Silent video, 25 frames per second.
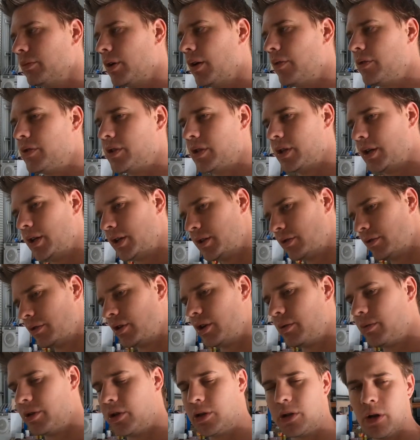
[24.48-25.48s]
obviously he's
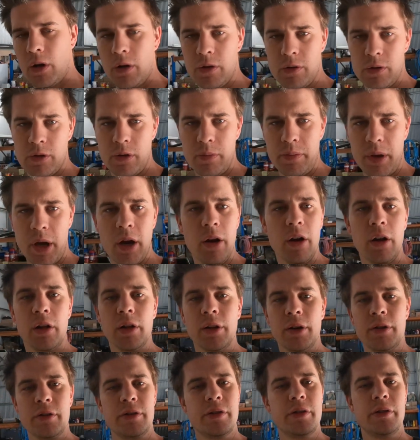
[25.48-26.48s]
already been shown sort of bearing
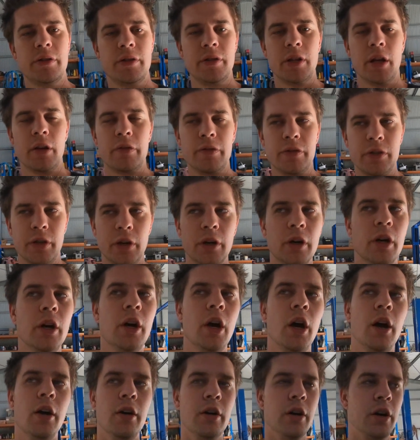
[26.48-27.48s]
clearances and stuff, so
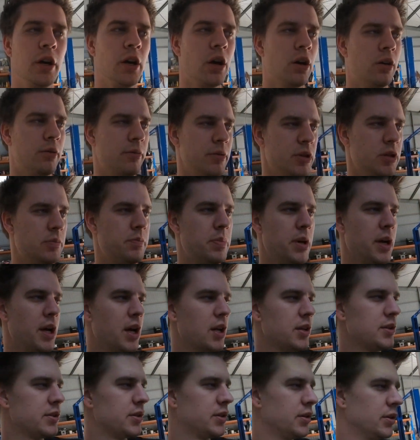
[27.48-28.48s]
I'm gonna go on with his big
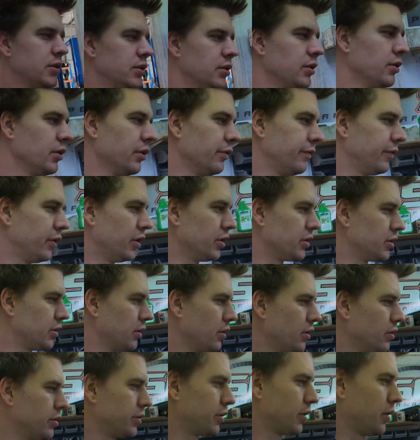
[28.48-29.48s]
ends. I'm gonna finish
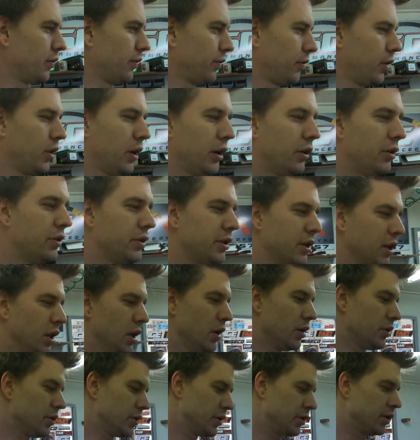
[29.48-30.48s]
those off, clearancing
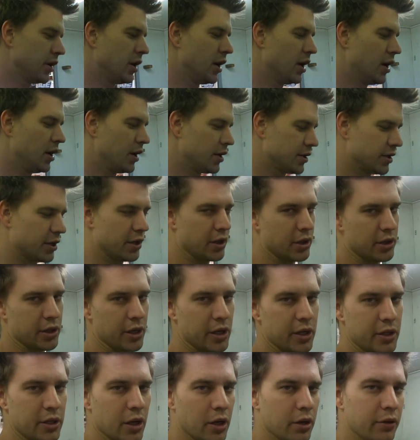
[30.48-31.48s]
those, so that
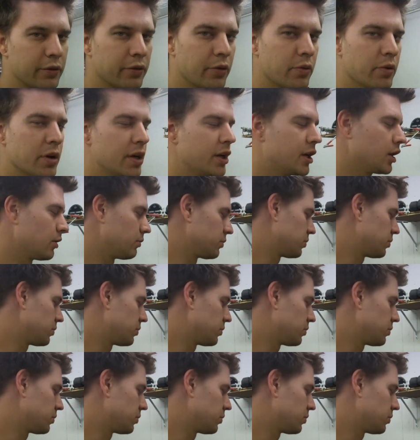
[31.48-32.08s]
they're done for when he comes